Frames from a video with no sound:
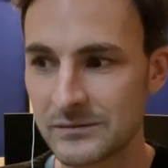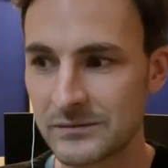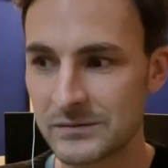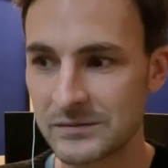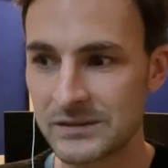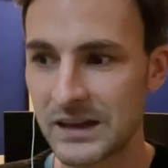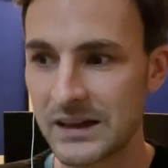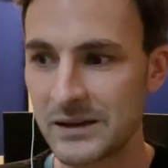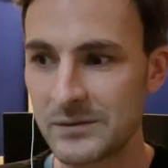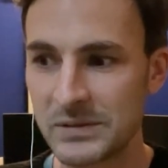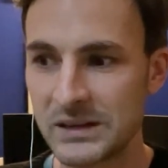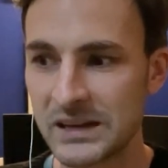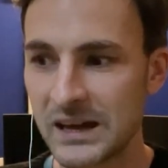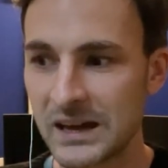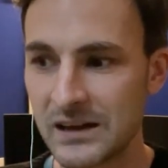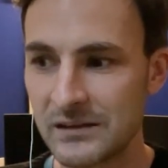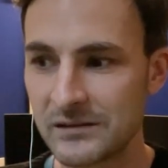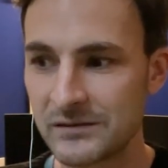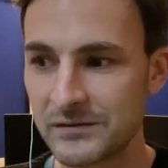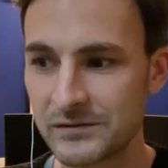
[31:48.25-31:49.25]
they
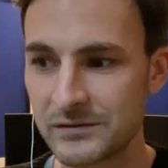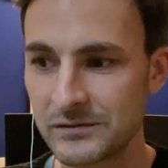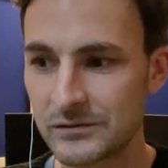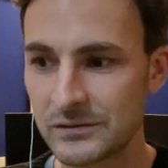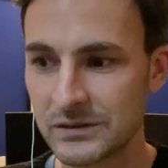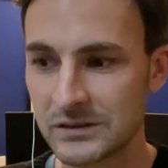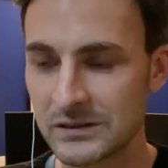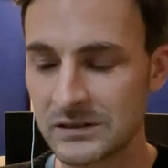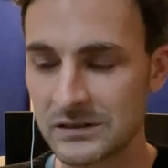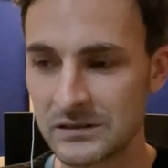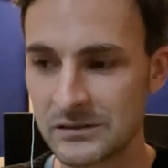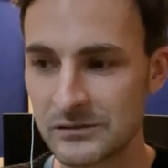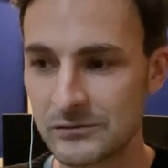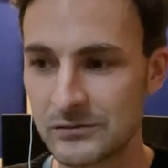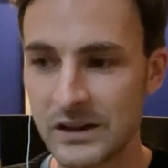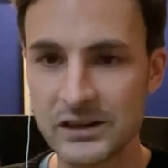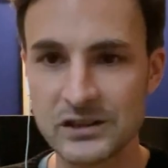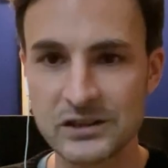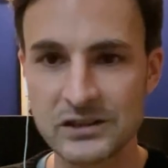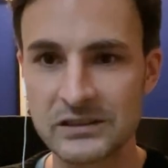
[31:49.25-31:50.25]
behave
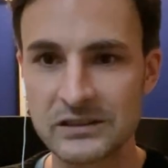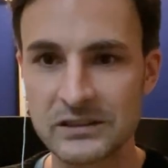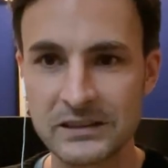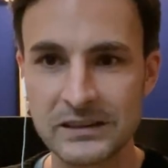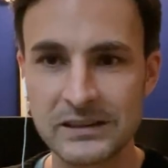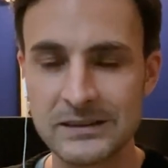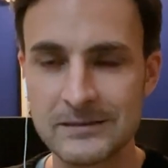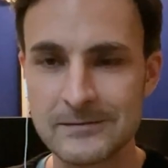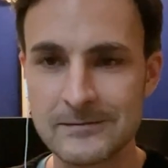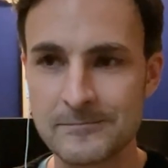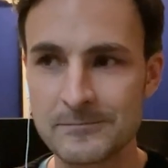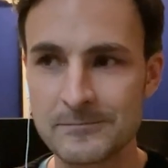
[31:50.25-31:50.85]
rationally?